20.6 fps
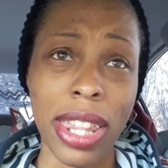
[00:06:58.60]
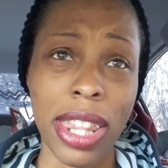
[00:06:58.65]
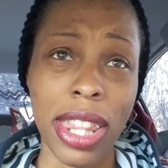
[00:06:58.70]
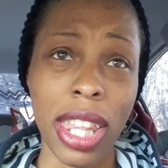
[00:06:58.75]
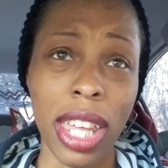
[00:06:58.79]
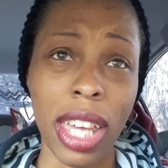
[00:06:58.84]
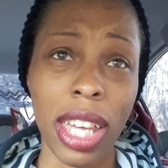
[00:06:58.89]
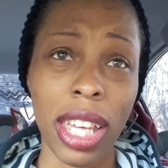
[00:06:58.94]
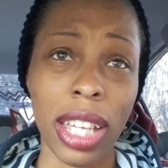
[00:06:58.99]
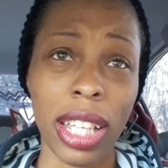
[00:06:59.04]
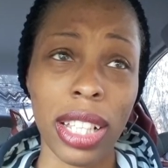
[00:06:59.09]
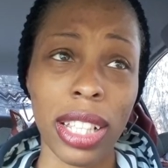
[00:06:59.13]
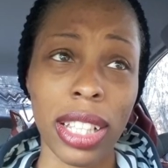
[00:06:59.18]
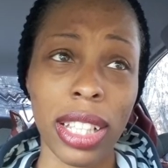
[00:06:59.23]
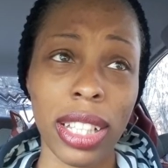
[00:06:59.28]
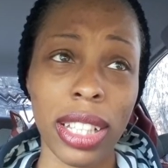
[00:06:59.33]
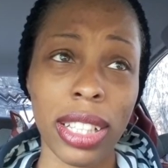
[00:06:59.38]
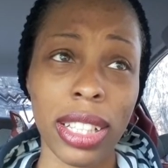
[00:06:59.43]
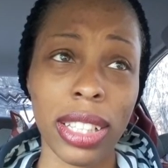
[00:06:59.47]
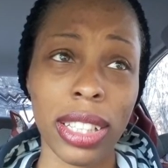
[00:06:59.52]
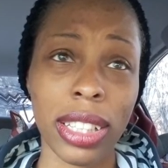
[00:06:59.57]
then,
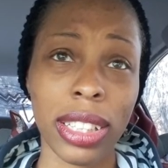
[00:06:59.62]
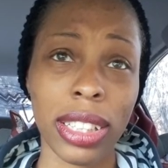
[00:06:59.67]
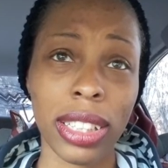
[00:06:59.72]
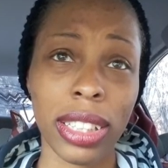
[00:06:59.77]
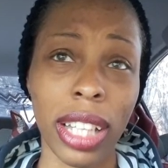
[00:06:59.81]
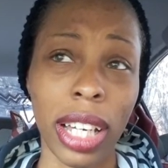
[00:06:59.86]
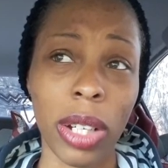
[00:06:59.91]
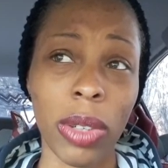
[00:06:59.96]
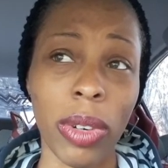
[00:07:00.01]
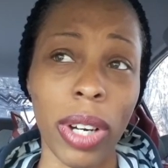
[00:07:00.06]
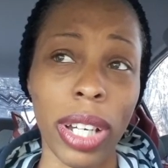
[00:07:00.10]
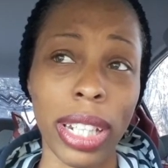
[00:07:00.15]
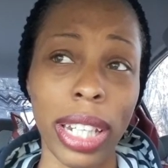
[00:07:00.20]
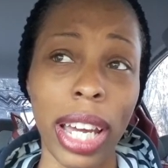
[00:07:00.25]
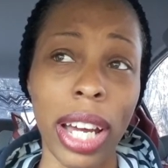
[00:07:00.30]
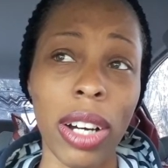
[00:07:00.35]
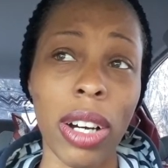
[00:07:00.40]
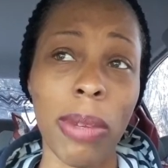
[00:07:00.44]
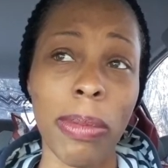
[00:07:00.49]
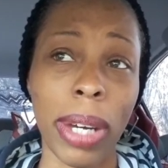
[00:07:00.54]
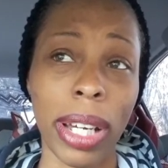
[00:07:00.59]
like right
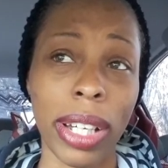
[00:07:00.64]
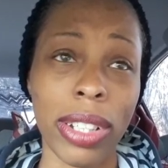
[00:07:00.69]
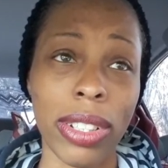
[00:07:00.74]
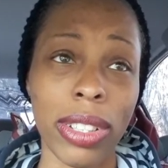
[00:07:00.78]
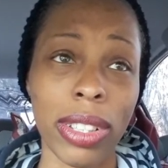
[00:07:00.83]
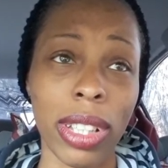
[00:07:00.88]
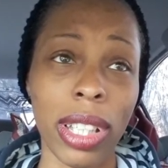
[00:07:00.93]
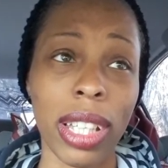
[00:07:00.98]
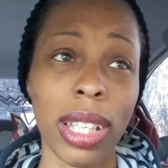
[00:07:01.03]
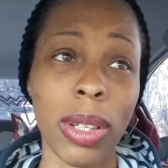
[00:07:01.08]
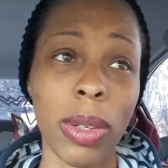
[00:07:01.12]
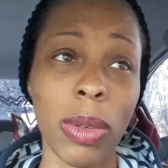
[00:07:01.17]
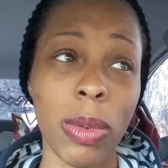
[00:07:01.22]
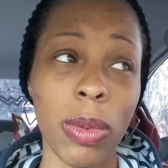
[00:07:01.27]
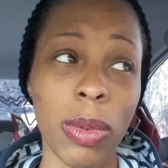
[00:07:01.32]
now, I'm actually